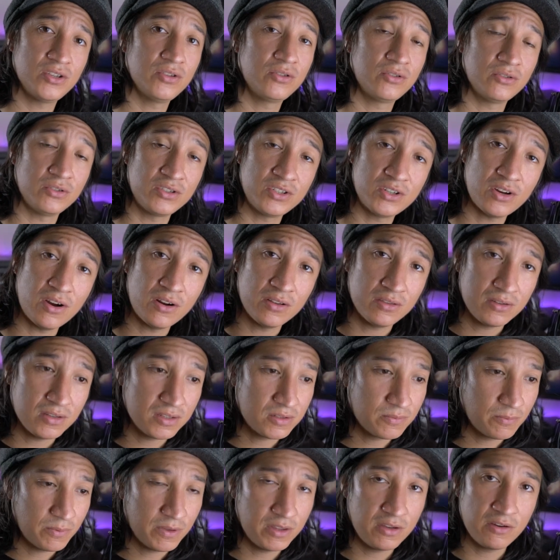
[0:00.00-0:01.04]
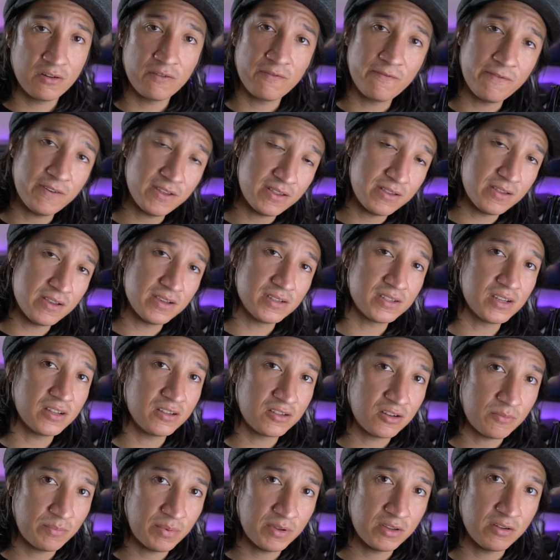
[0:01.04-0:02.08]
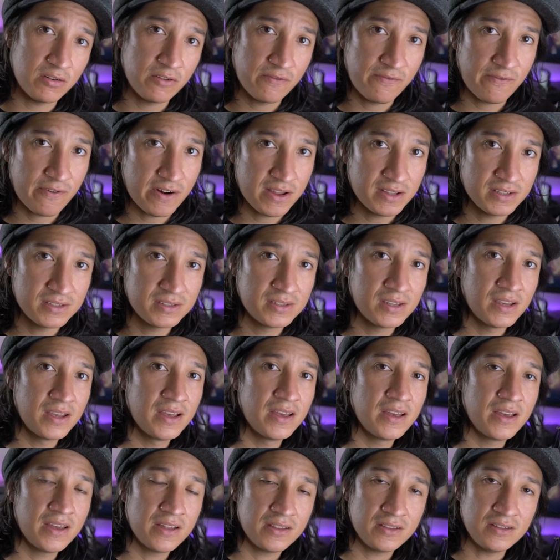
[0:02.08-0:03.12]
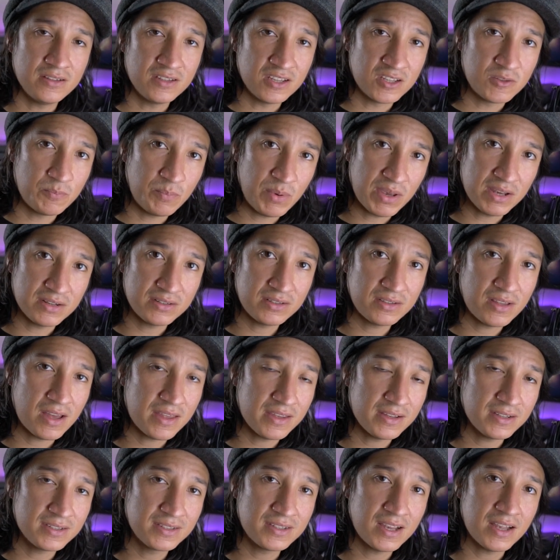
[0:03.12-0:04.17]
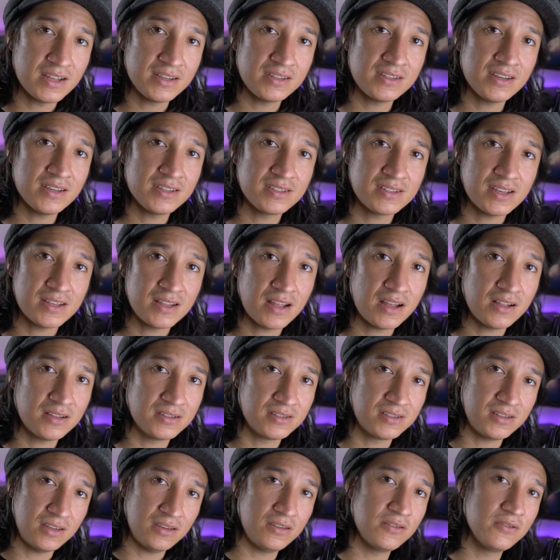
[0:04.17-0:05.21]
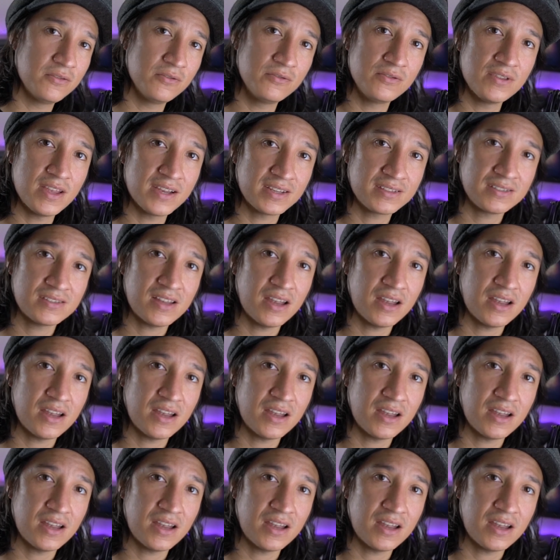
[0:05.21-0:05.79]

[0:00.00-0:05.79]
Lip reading: you to share this with your fitness entrepreneur friends. This is PH Daniel Sanchez, and I'll see you next